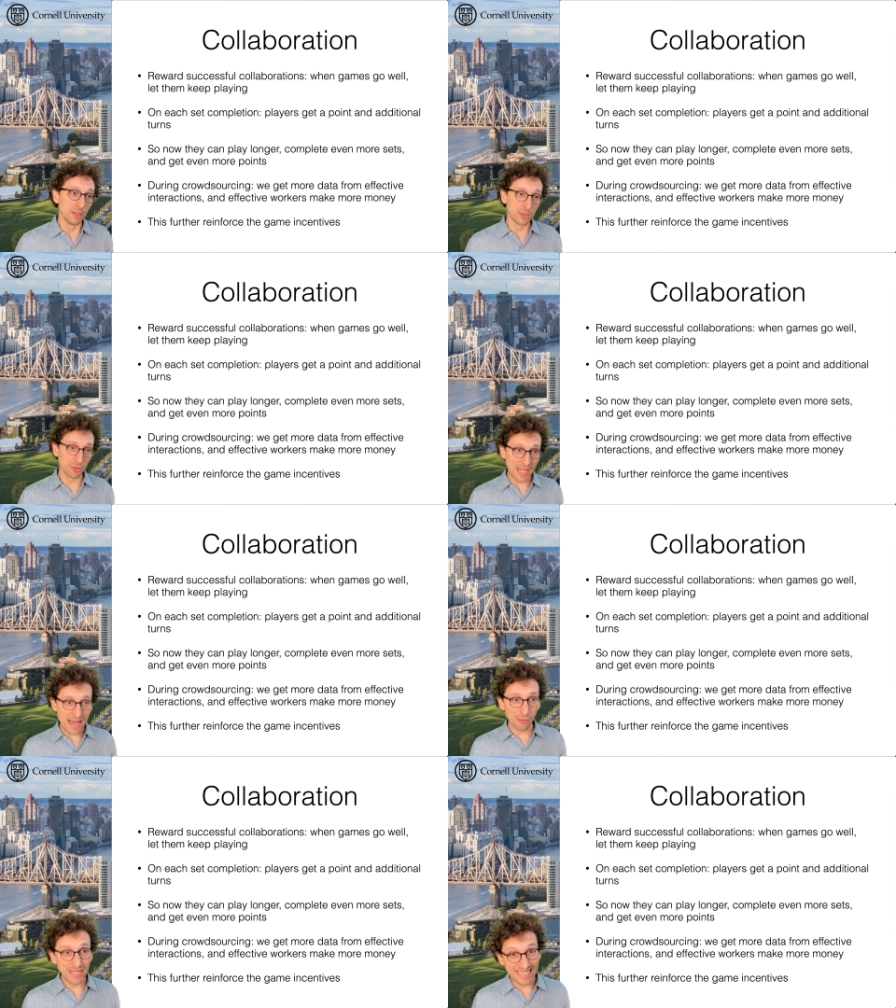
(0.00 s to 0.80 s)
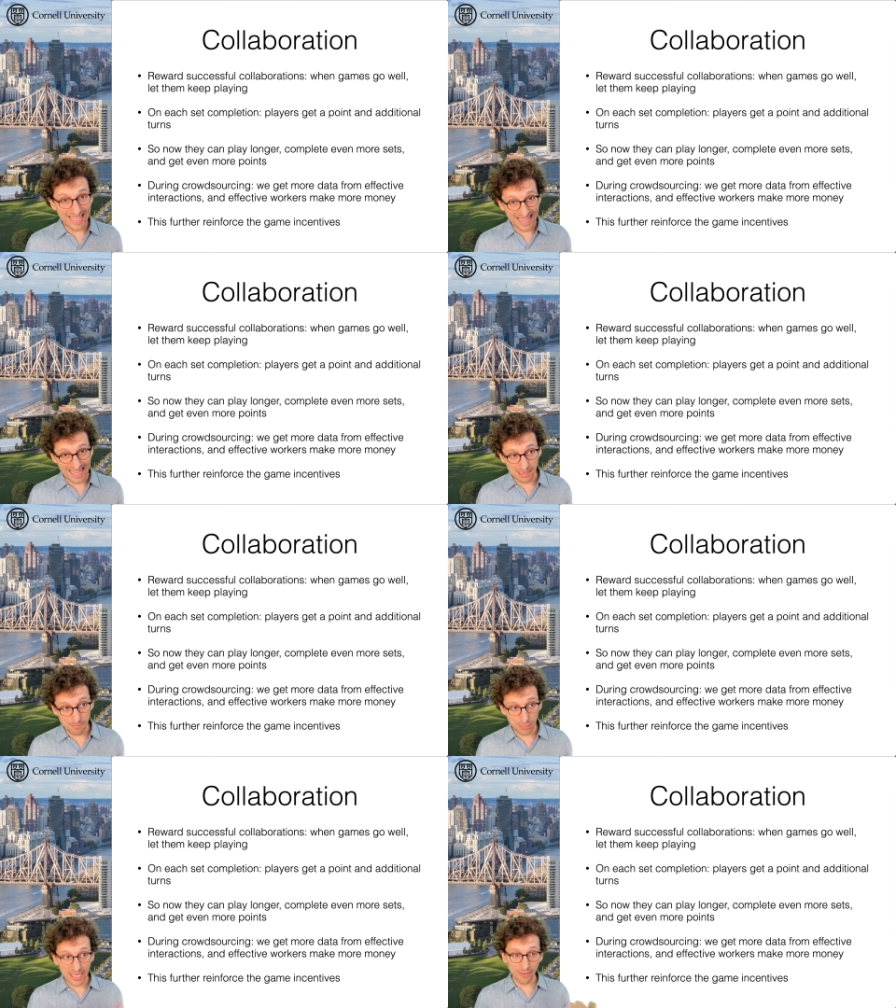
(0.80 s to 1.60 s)
So now they
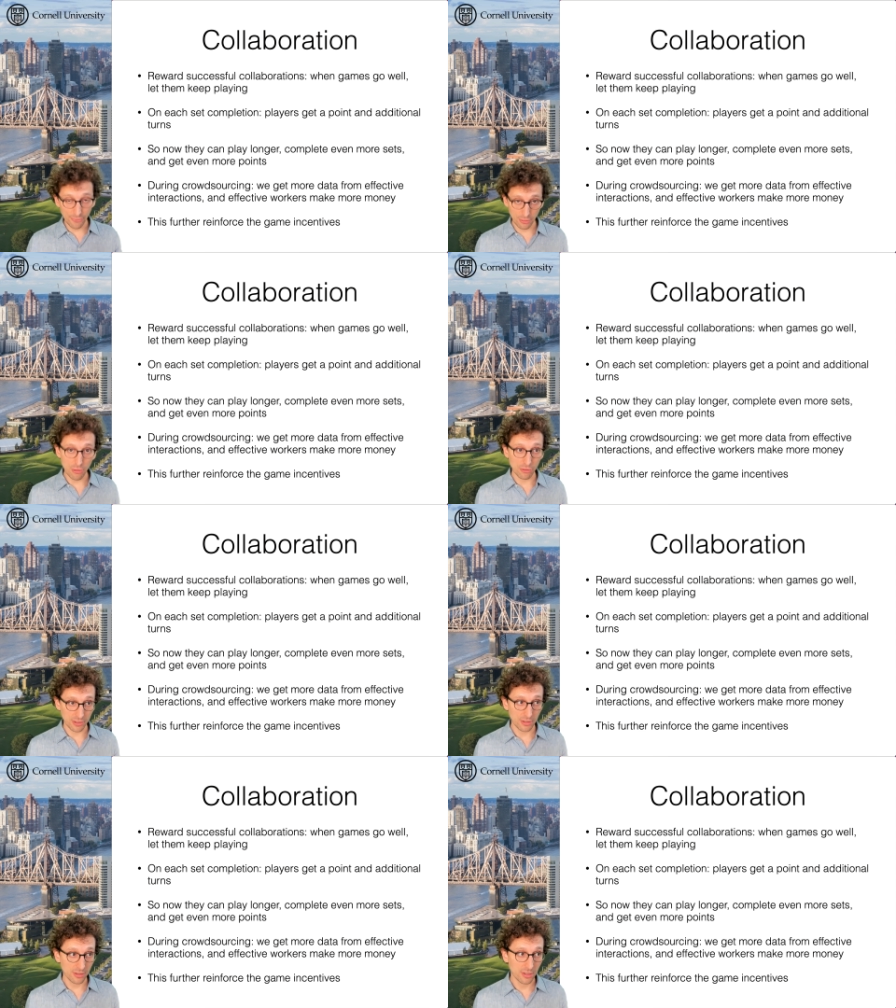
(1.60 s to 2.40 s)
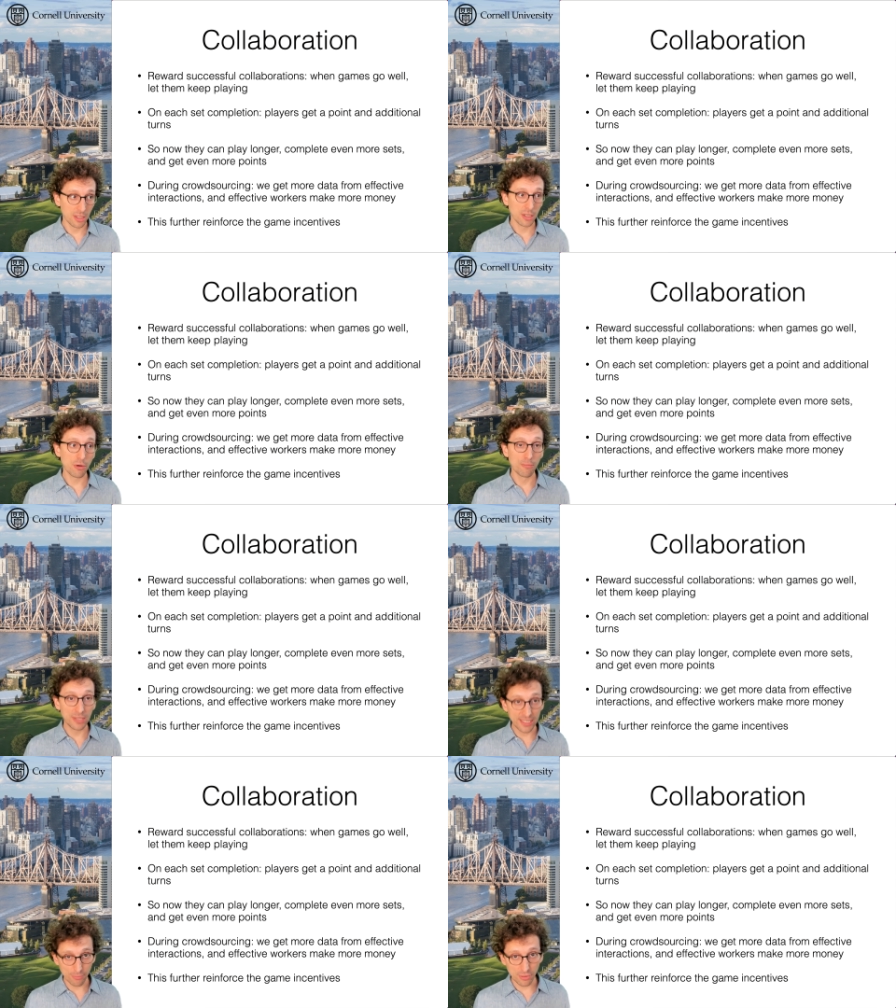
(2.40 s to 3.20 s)
can play for longer,
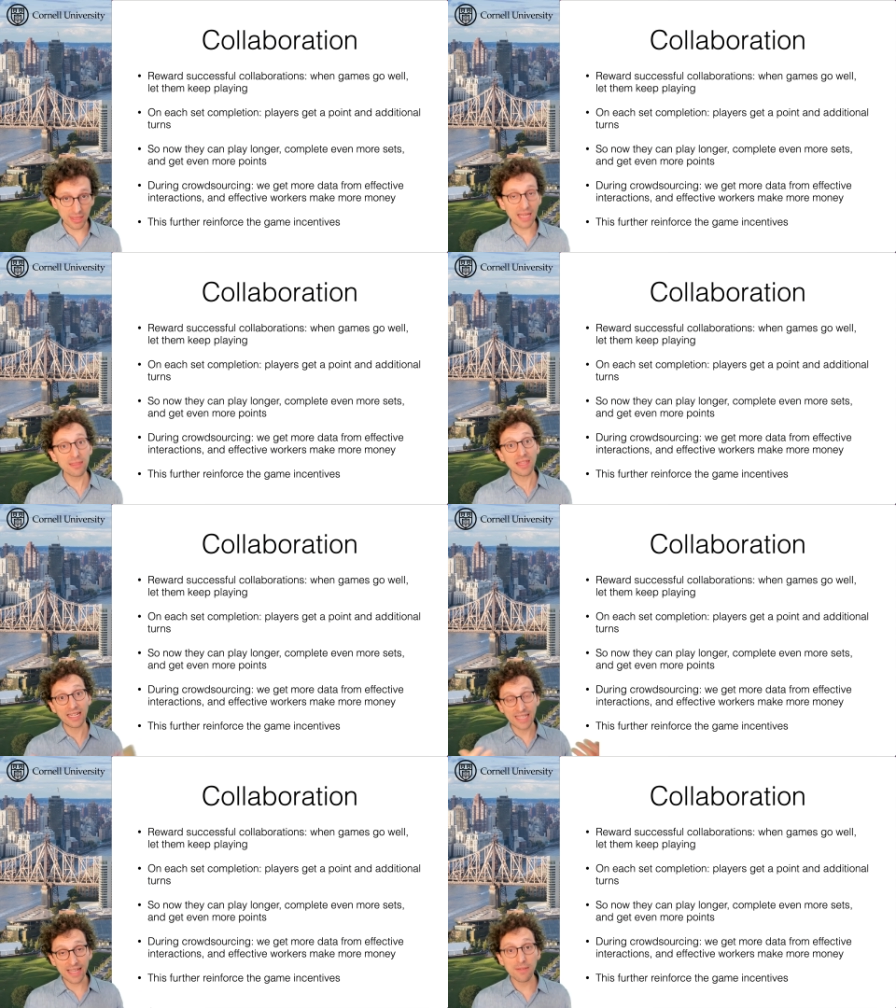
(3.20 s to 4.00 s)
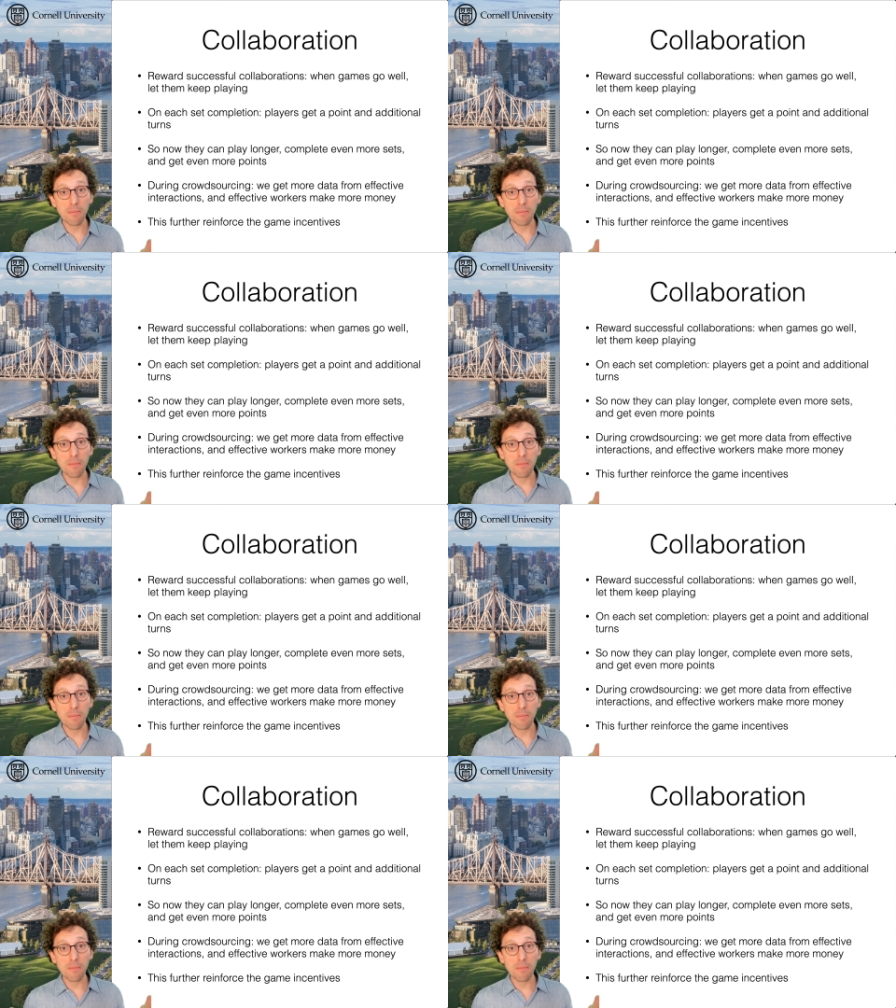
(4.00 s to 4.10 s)
complete more sets, and get